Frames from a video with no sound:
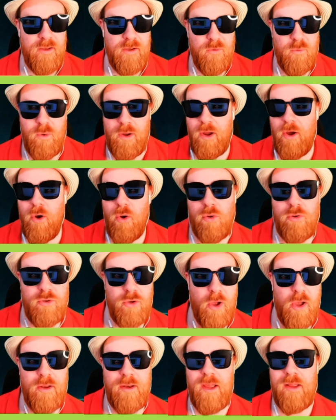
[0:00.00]
Well, hold
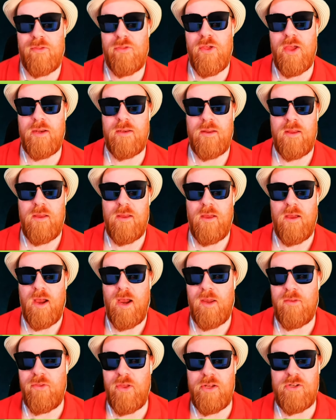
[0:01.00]
on, I thought
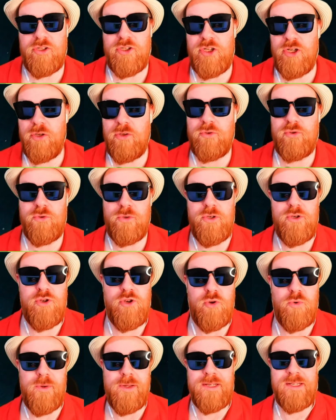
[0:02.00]
children
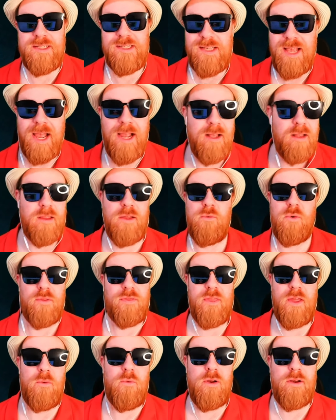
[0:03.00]
knew exactly
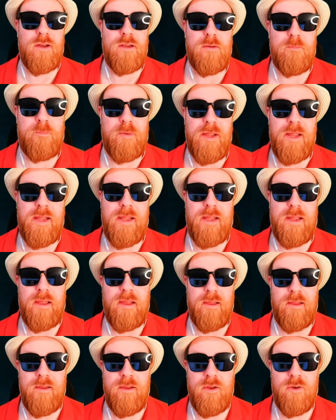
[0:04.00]
what they wanted to be
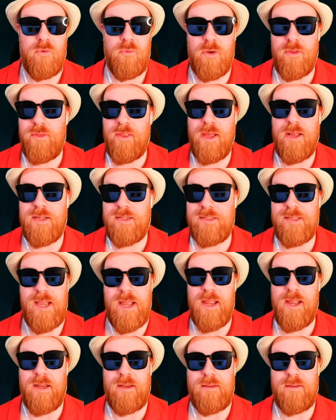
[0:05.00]
when they
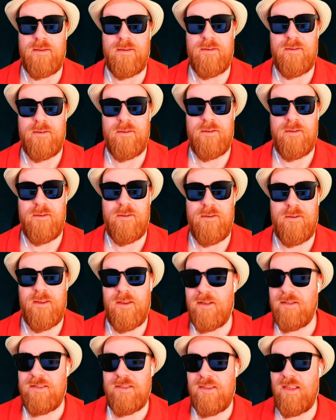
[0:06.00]
say it.
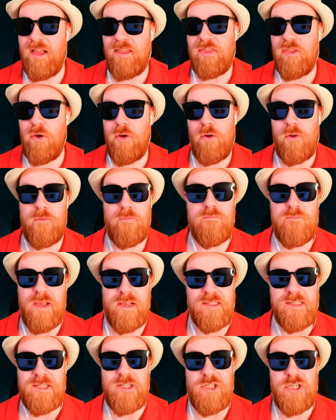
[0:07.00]
Isn't that the whole
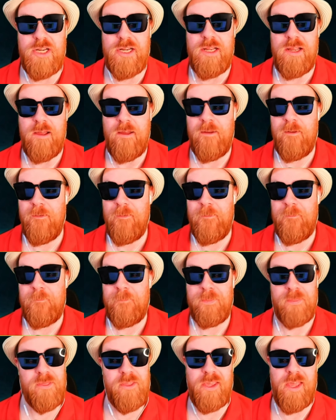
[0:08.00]
messaging?
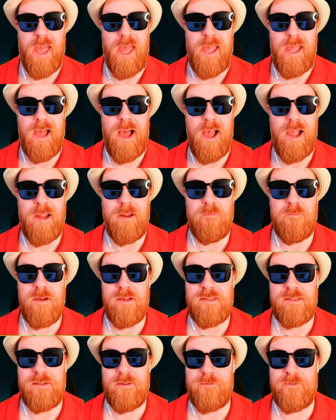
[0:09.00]
The AI
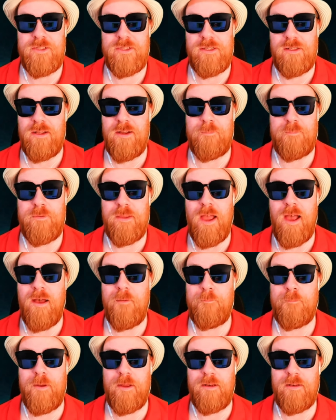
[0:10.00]
must have slipped
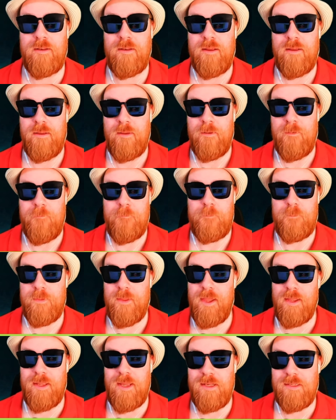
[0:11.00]
up, and
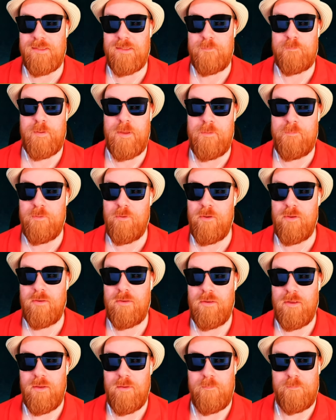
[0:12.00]
I guess the
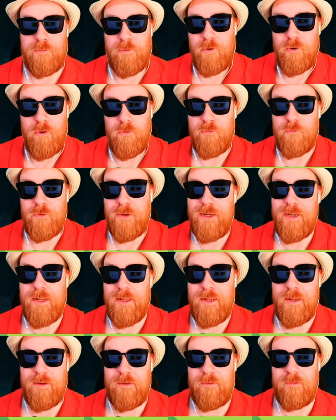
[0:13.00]
people
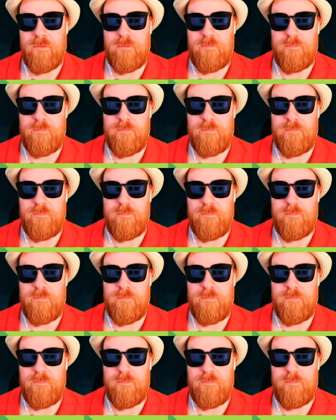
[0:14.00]
proofreading it,